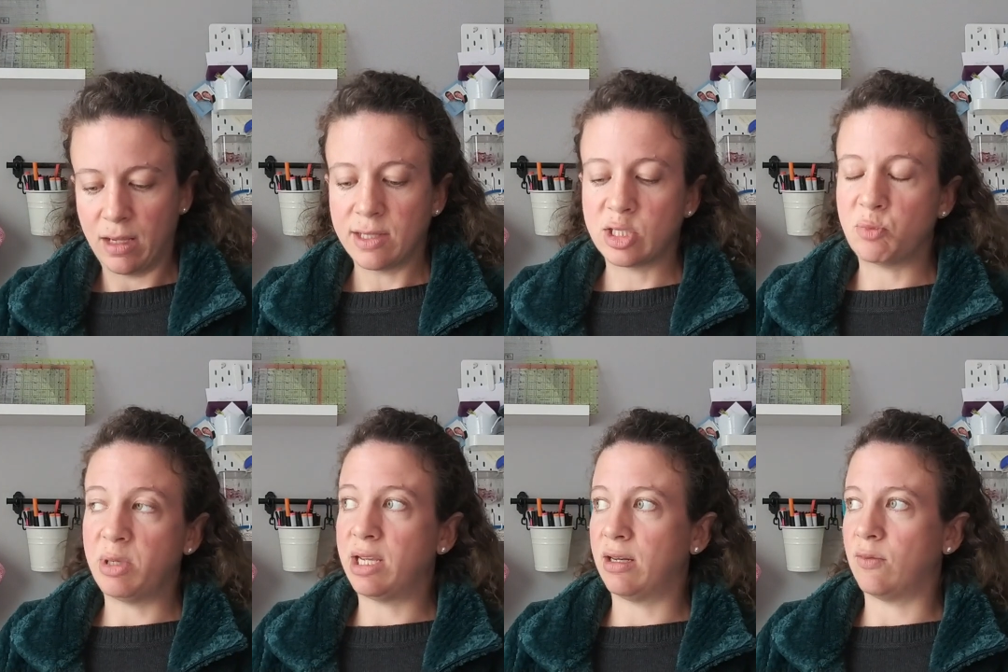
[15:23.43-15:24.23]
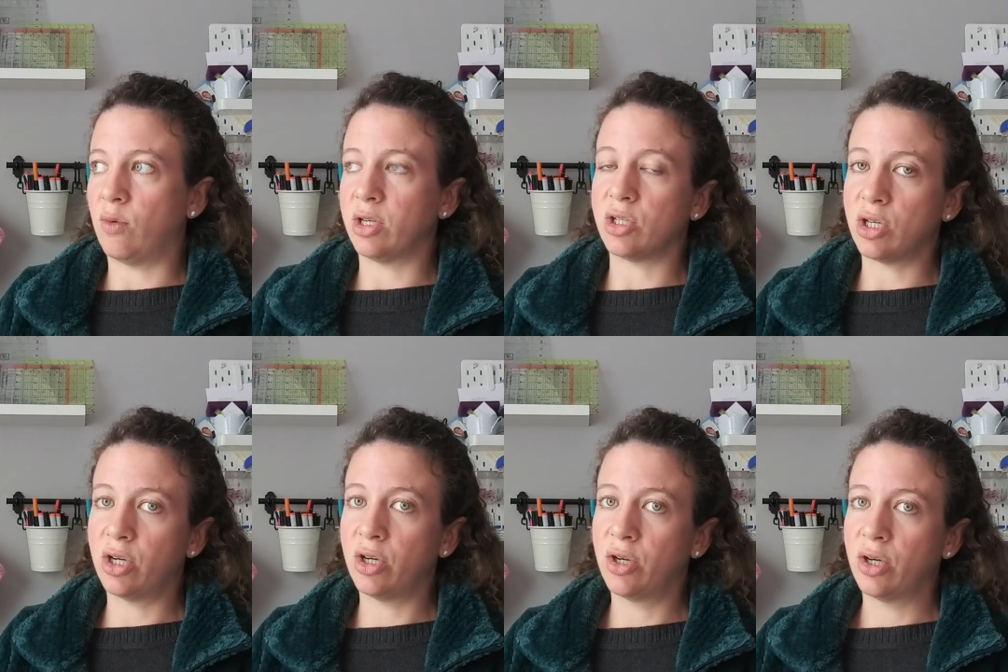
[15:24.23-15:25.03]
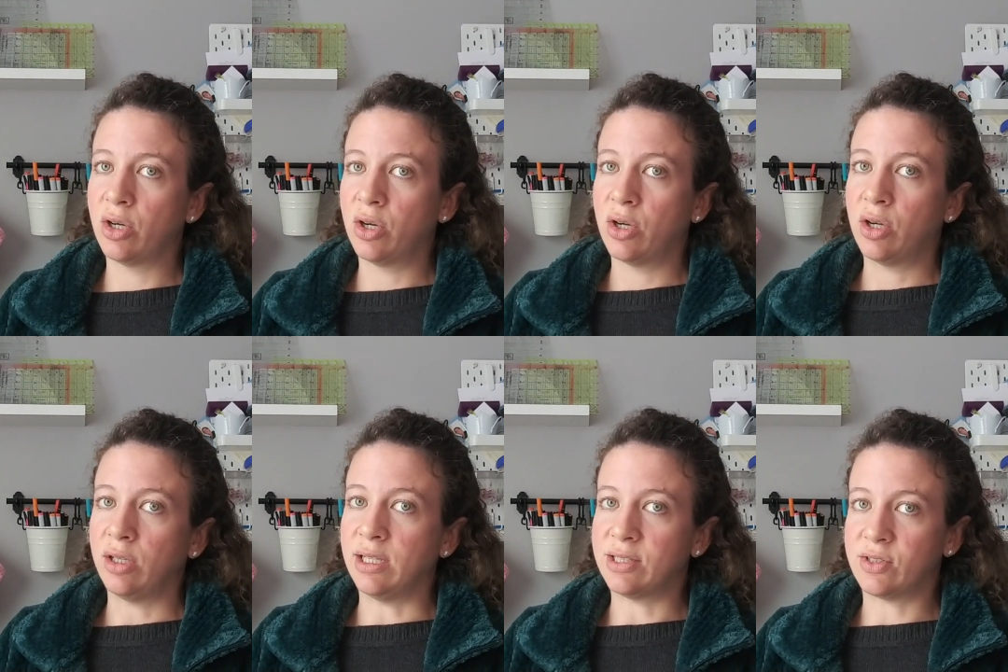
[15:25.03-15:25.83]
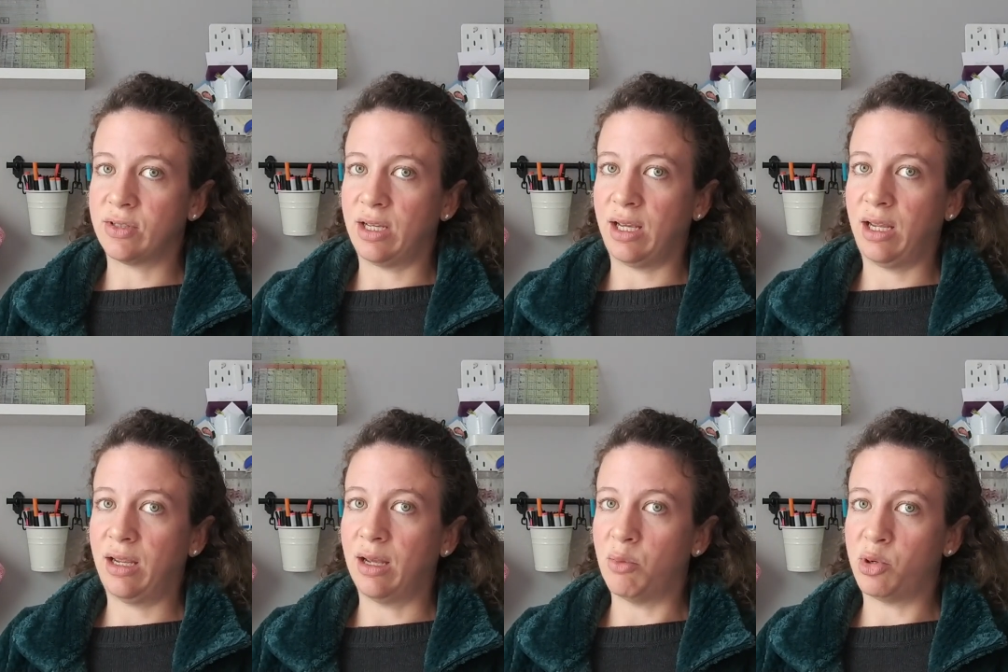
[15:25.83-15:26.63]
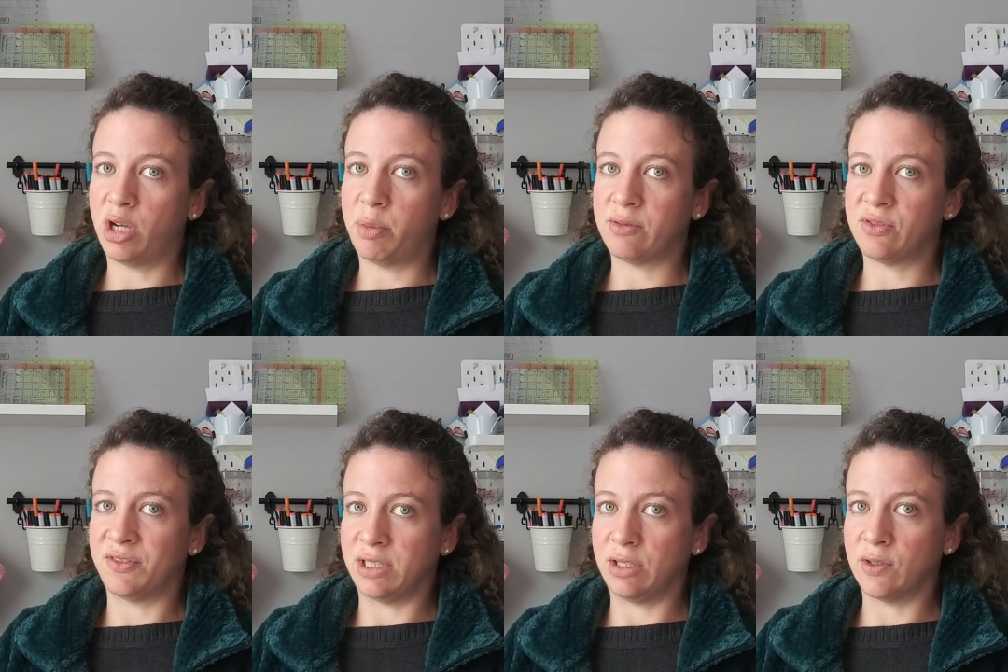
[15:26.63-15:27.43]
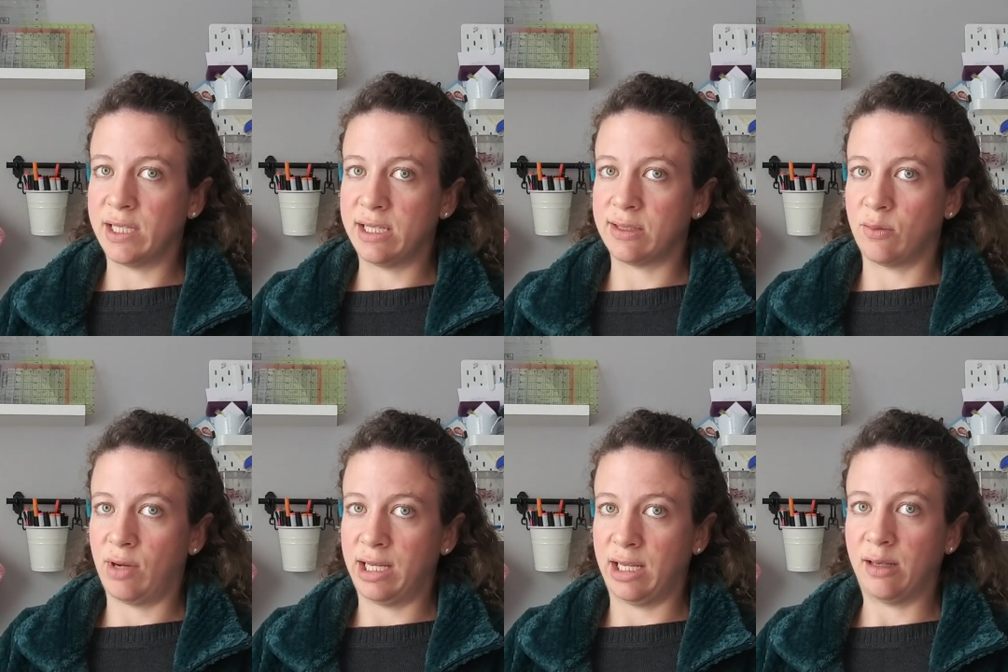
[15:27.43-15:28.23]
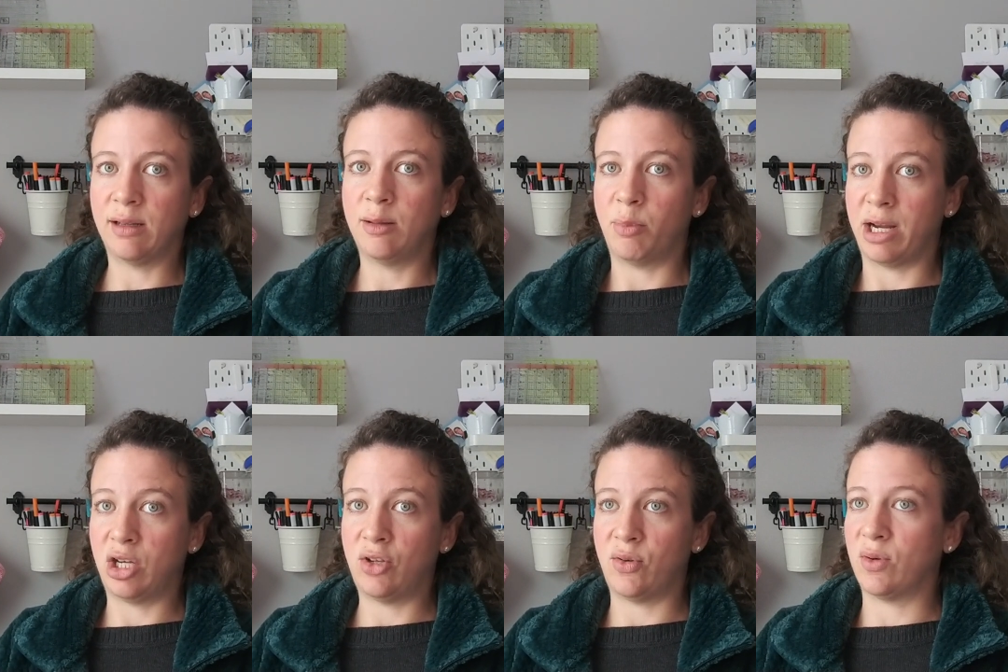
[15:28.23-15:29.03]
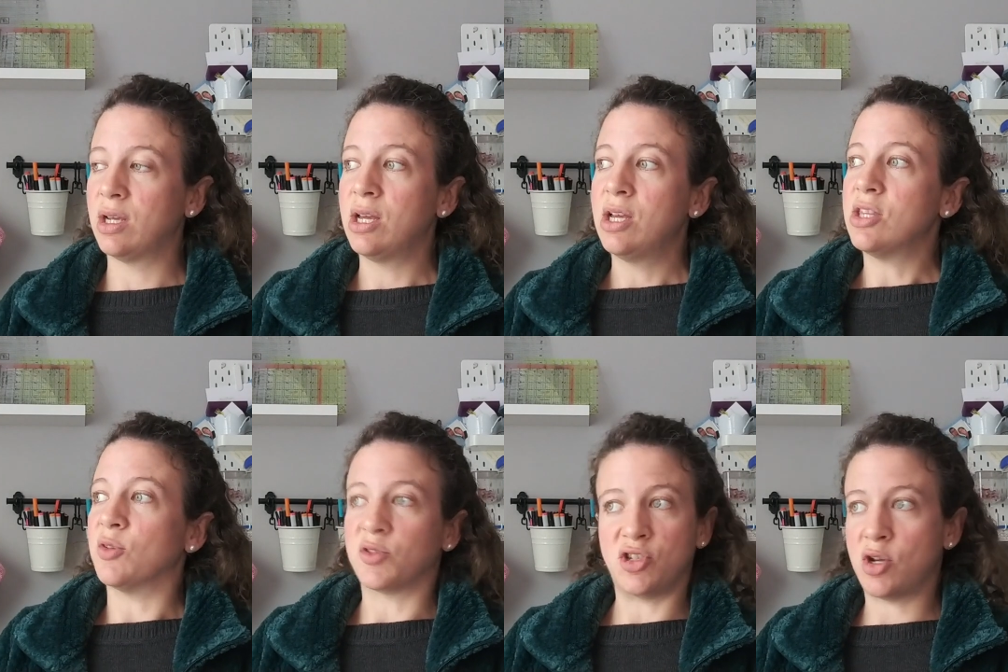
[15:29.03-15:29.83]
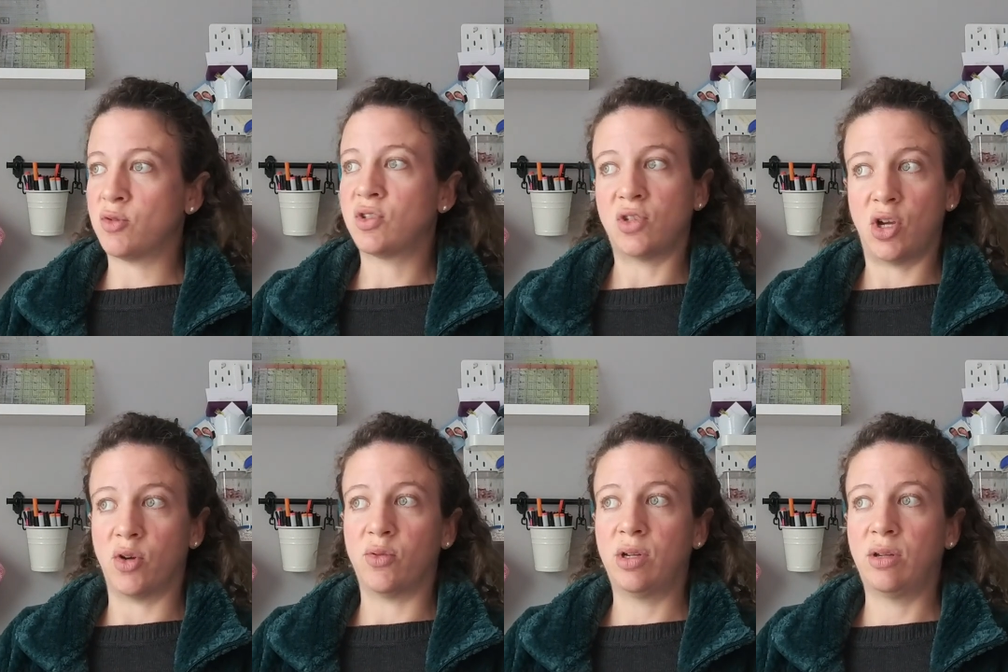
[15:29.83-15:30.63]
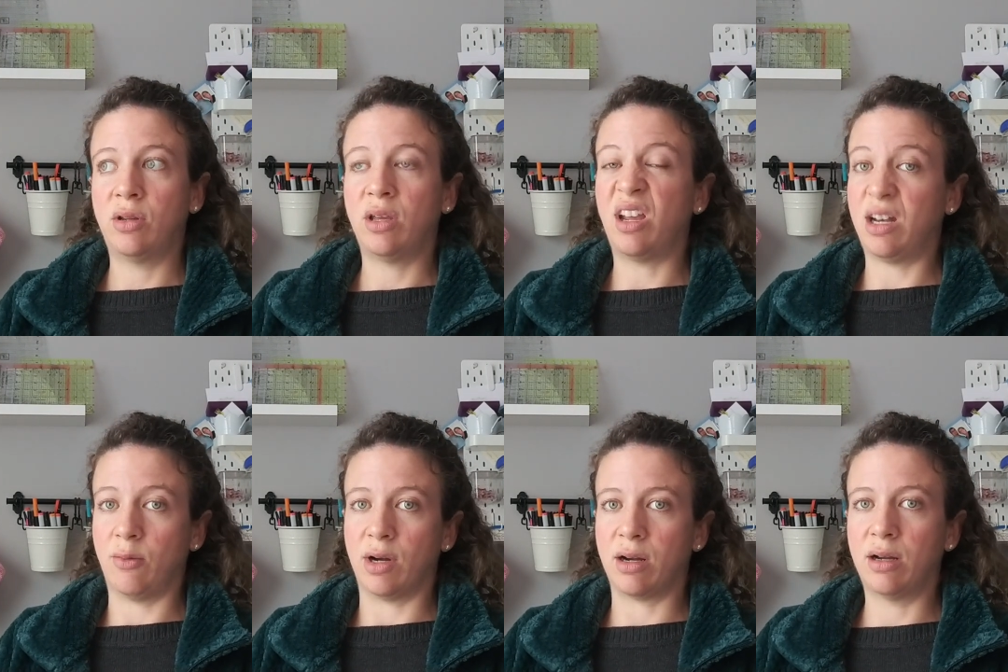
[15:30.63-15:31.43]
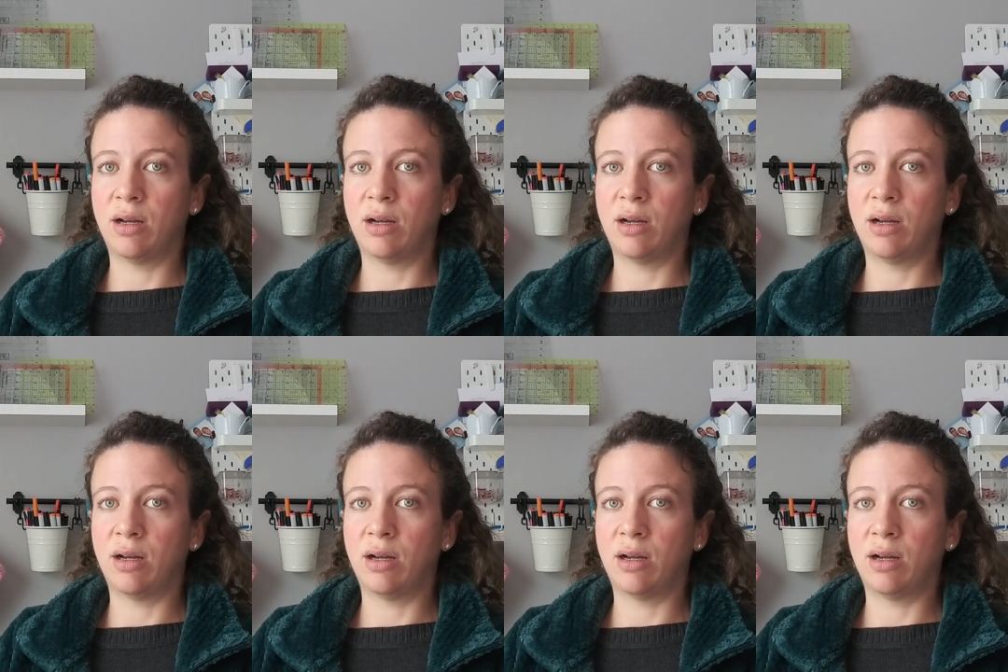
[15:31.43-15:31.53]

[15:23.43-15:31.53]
Speaking of winter, yesterday, I woke up, it was 50 degrees and raining. By noon, there was no snow anywhere.